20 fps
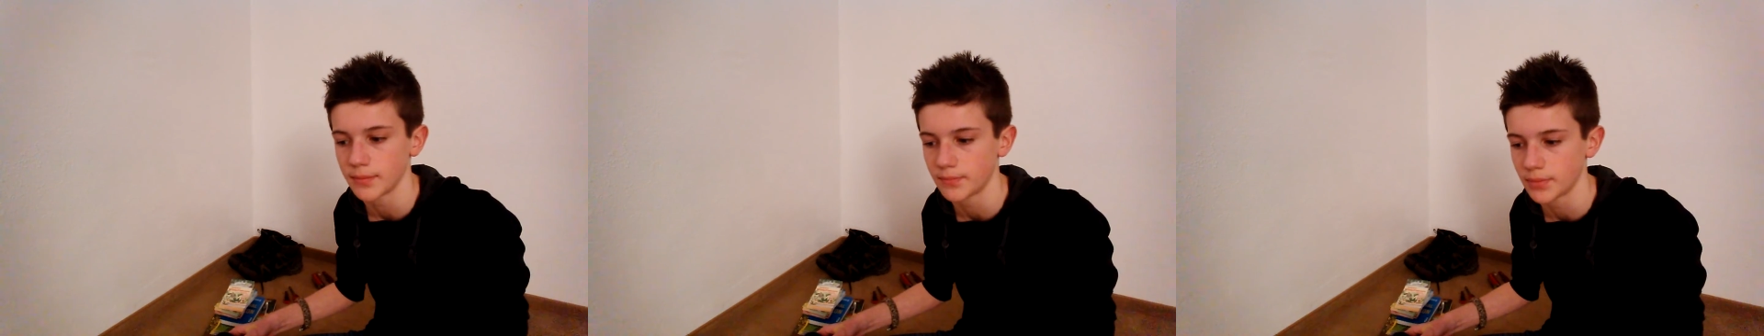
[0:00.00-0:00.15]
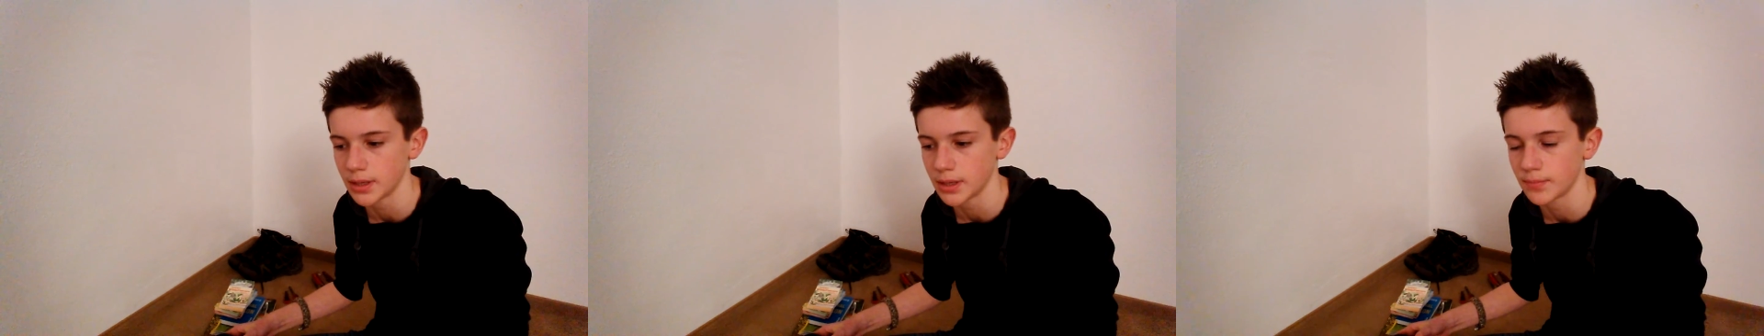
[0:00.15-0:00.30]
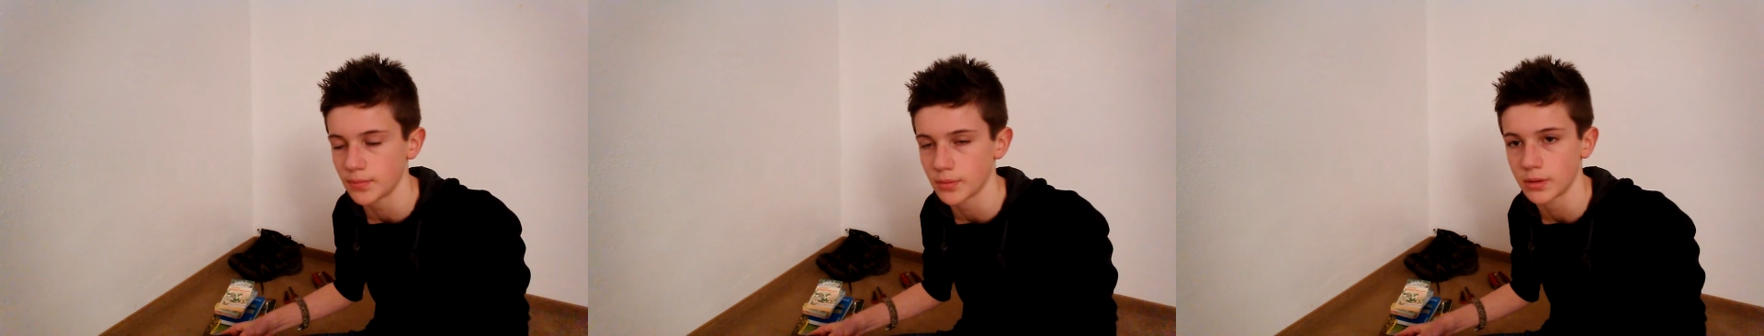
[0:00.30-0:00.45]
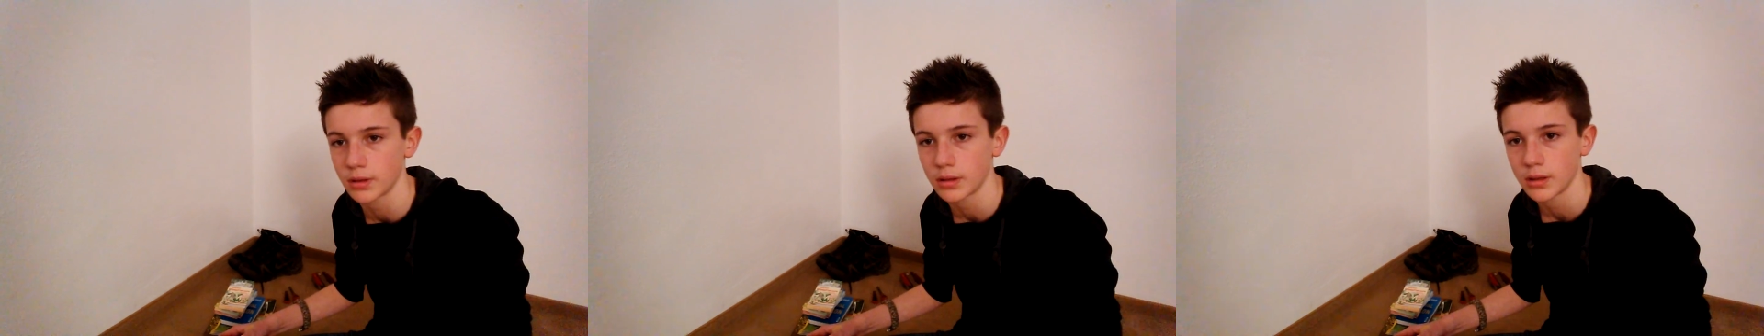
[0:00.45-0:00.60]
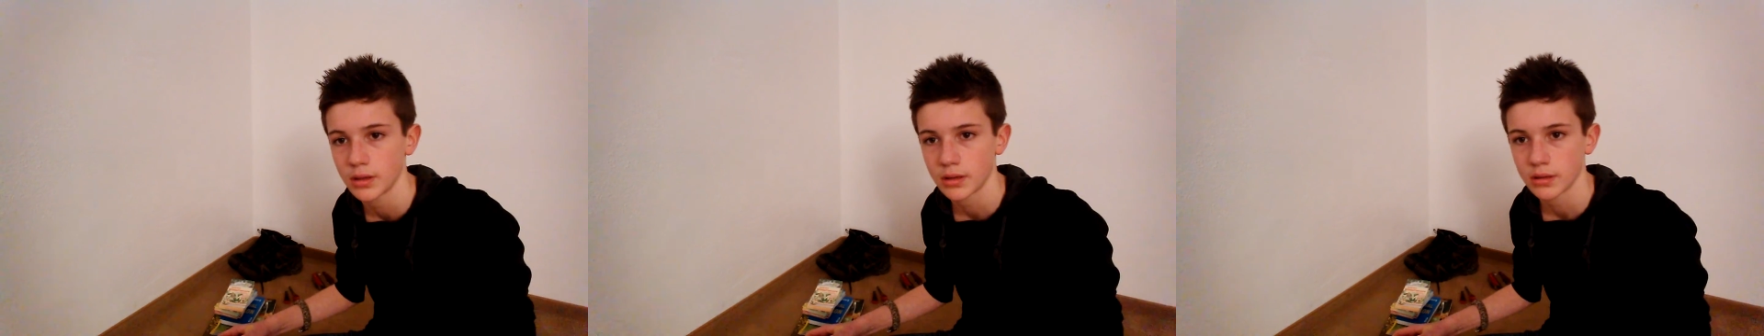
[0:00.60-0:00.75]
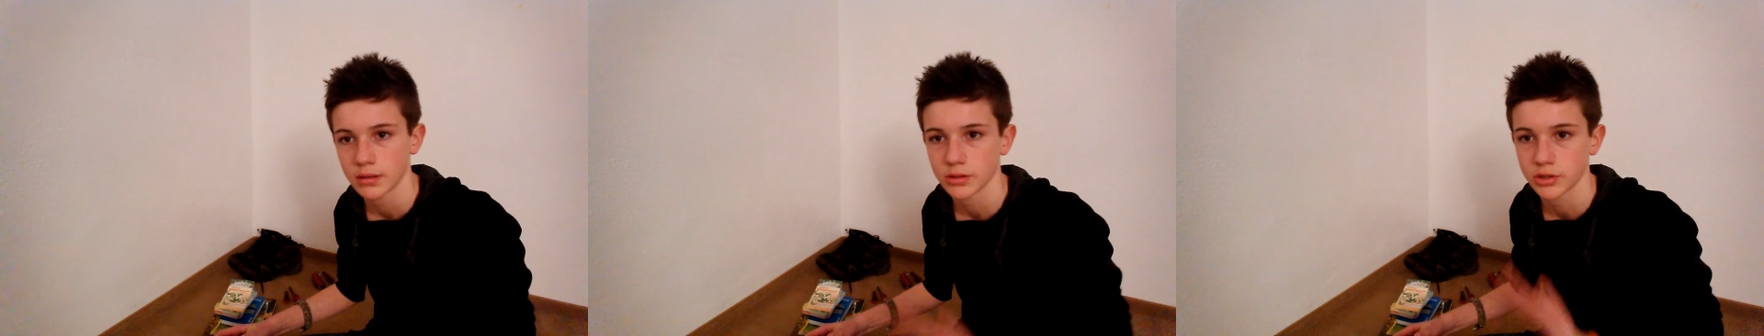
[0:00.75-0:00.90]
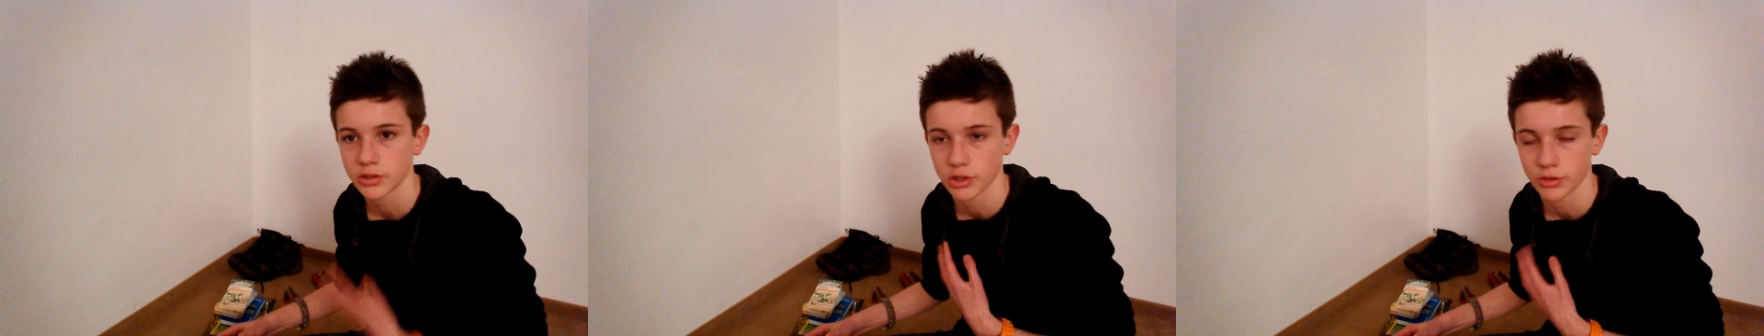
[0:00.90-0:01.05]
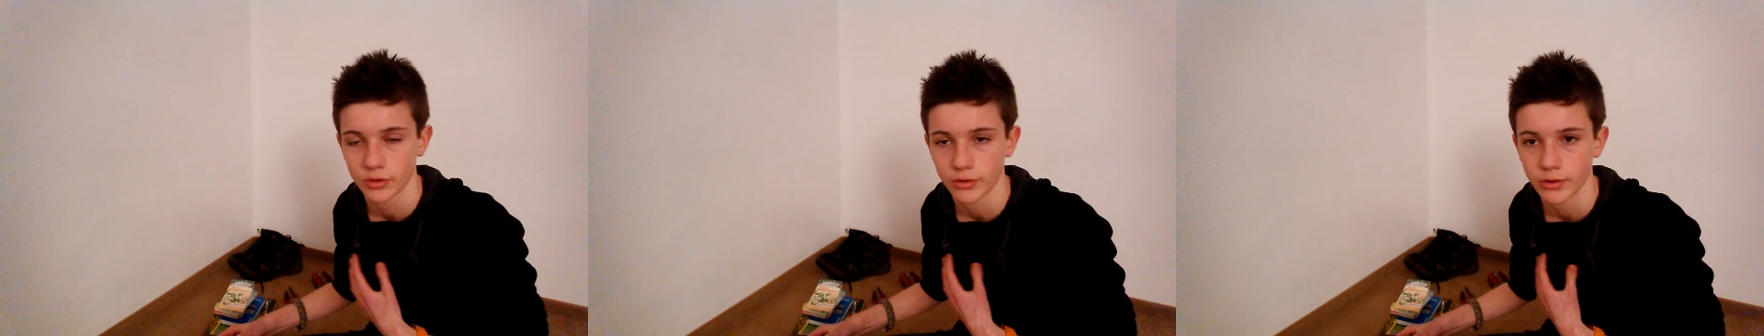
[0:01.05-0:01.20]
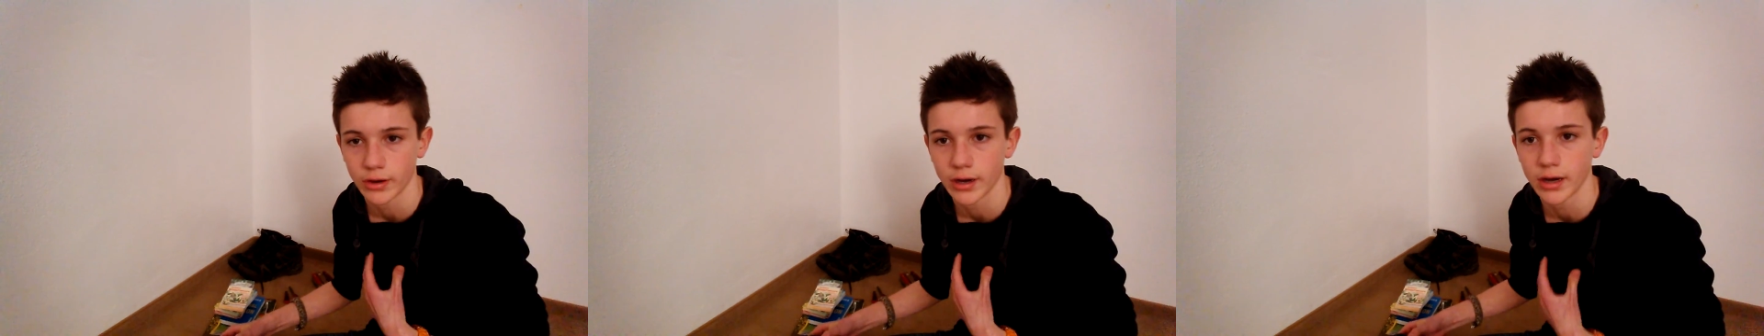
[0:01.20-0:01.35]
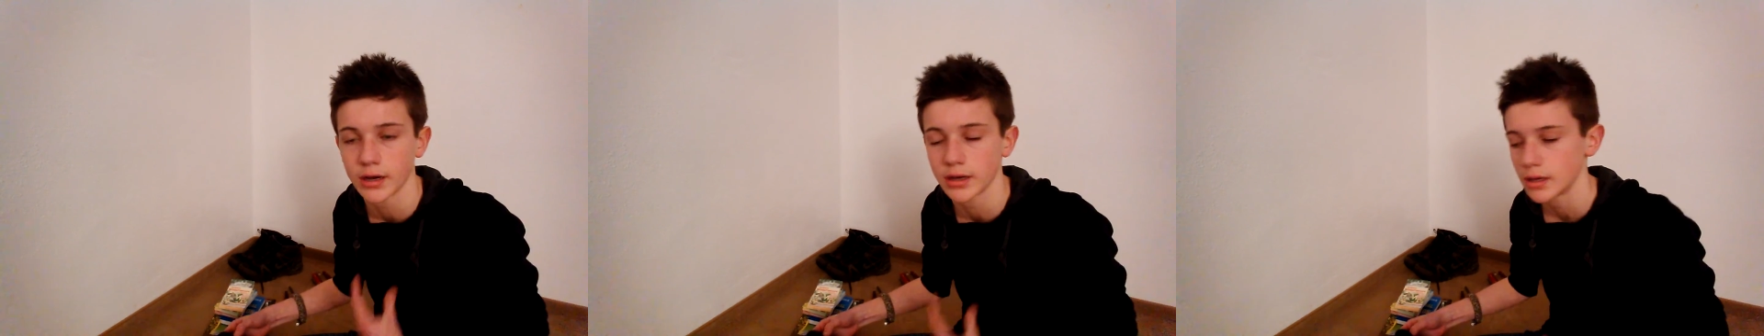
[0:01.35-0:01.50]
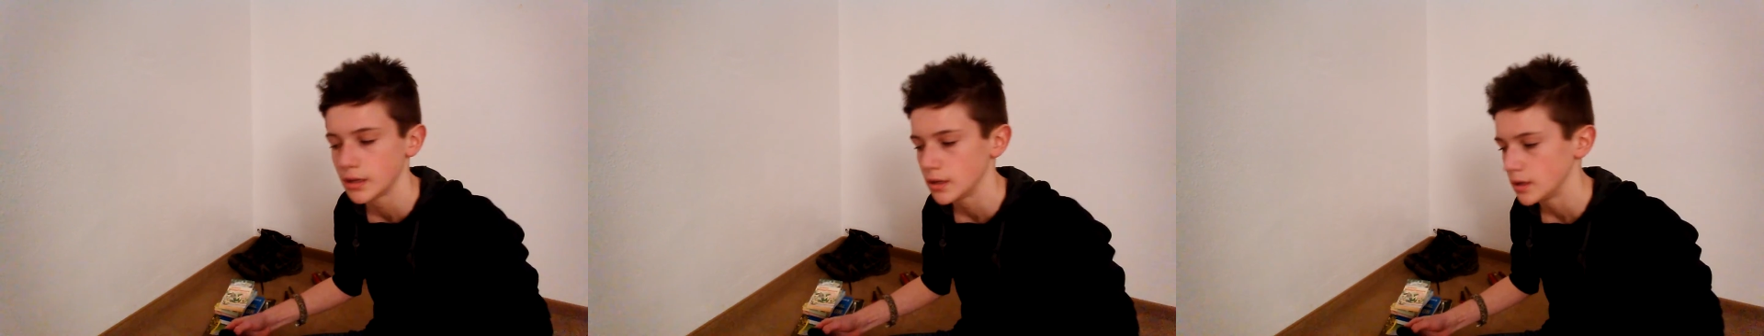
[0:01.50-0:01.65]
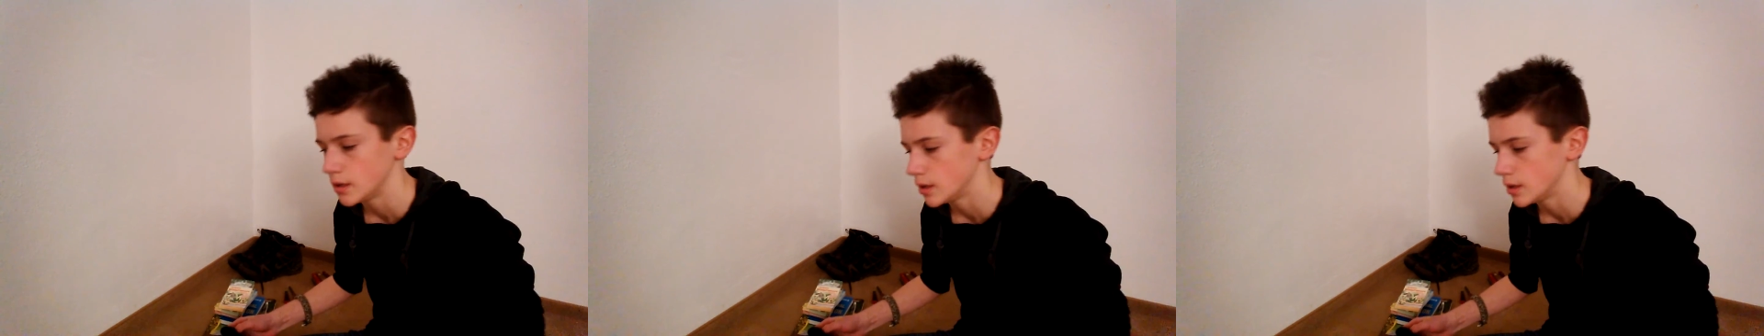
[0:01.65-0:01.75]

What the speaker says: people, so do I,